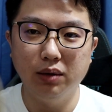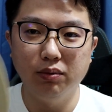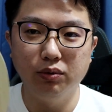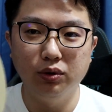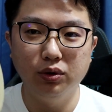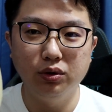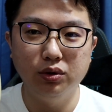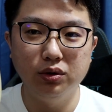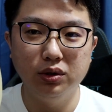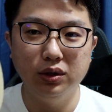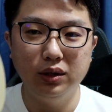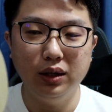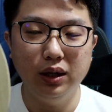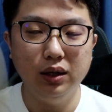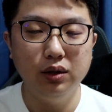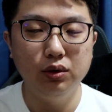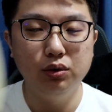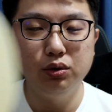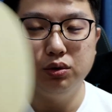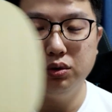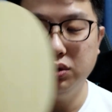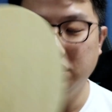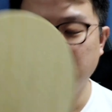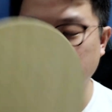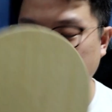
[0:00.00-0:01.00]
I'm going to start
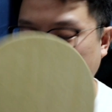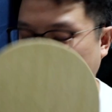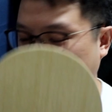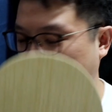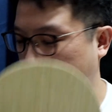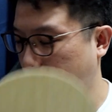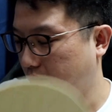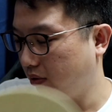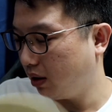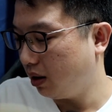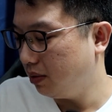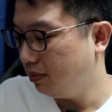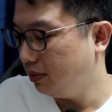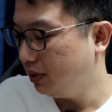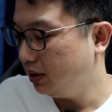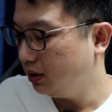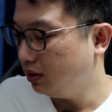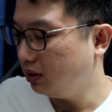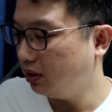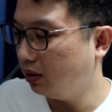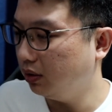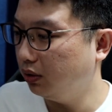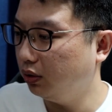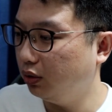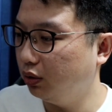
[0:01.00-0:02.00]
gluing my
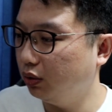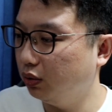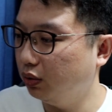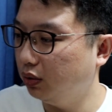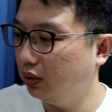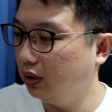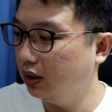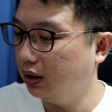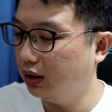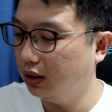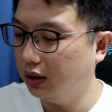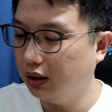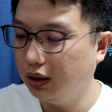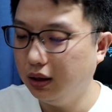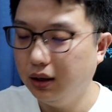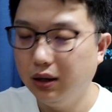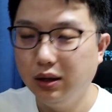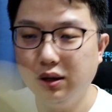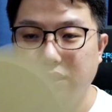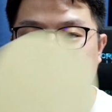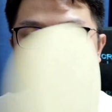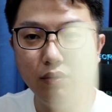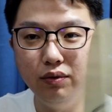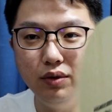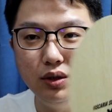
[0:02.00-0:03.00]
rubbers onto the
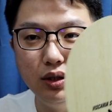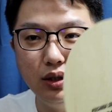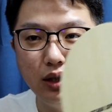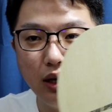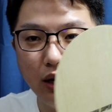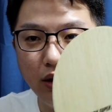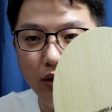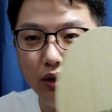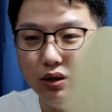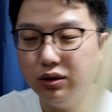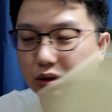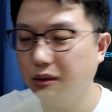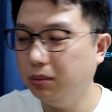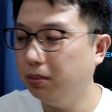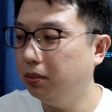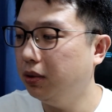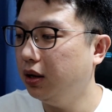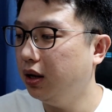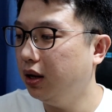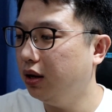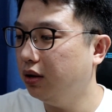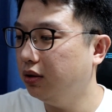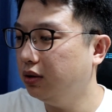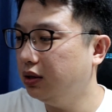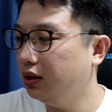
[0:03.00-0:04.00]
Viscaria Super
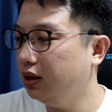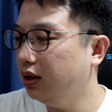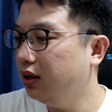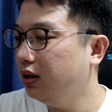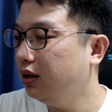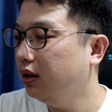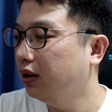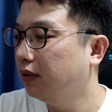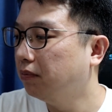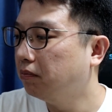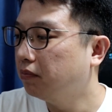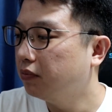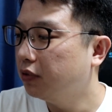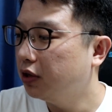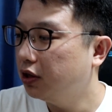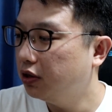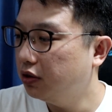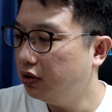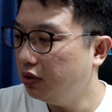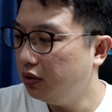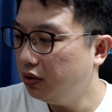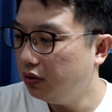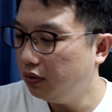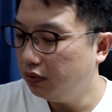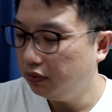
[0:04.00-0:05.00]
ALC.
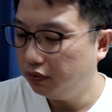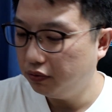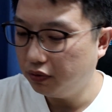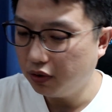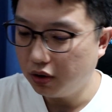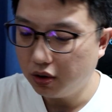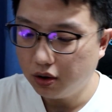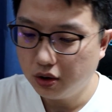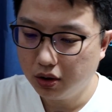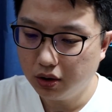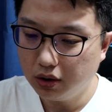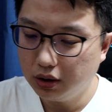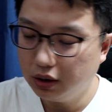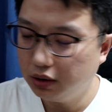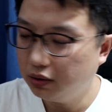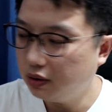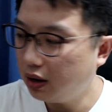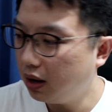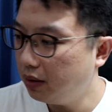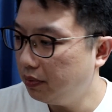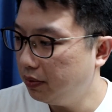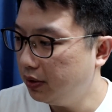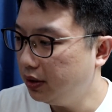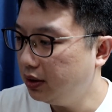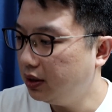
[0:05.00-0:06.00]
So for the
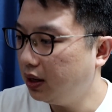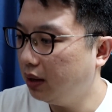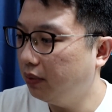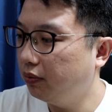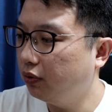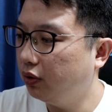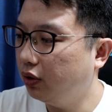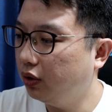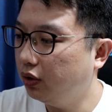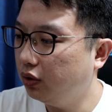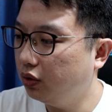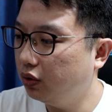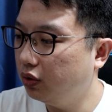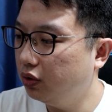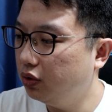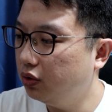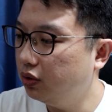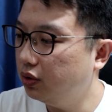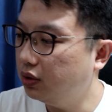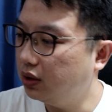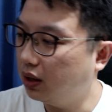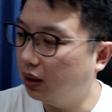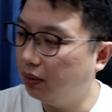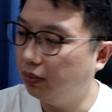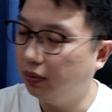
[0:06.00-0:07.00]
rubbers I'm
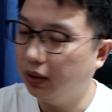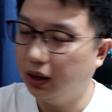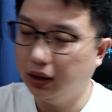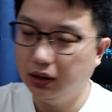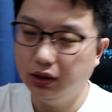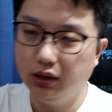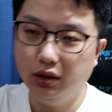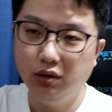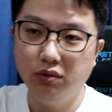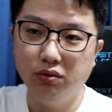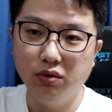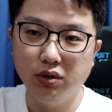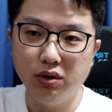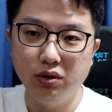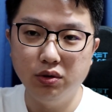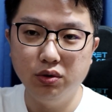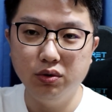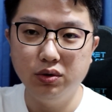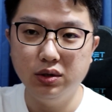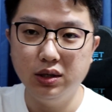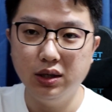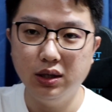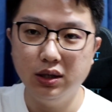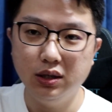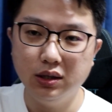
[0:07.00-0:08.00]
actually
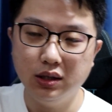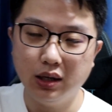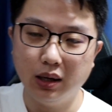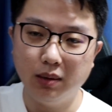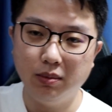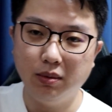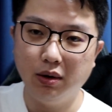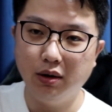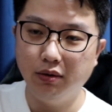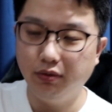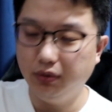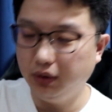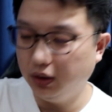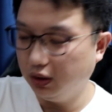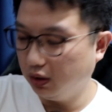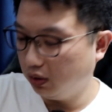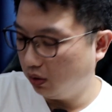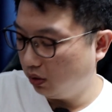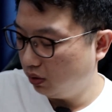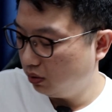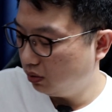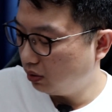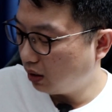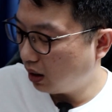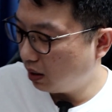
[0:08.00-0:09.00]
reusing some of the
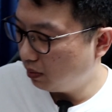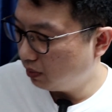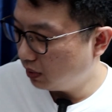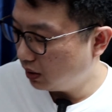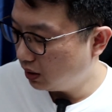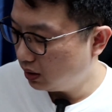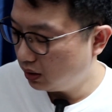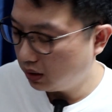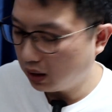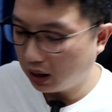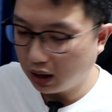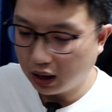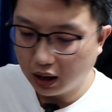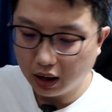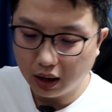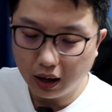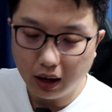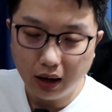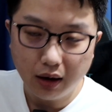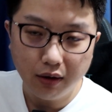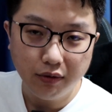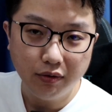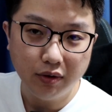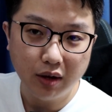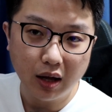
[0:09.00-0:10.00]
old rubbers that I
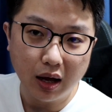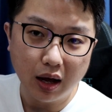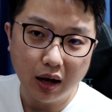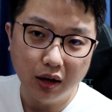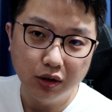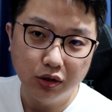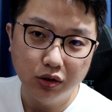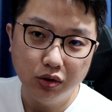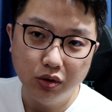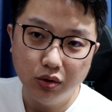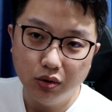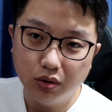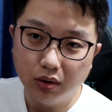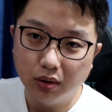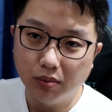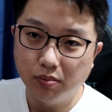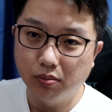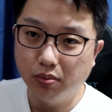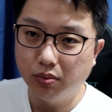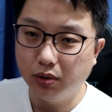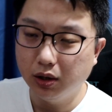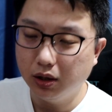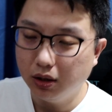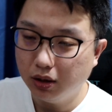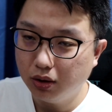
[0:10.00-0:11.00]
have that are still in
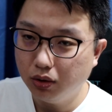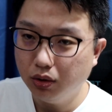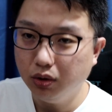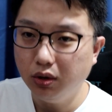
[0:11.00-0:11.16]
pretty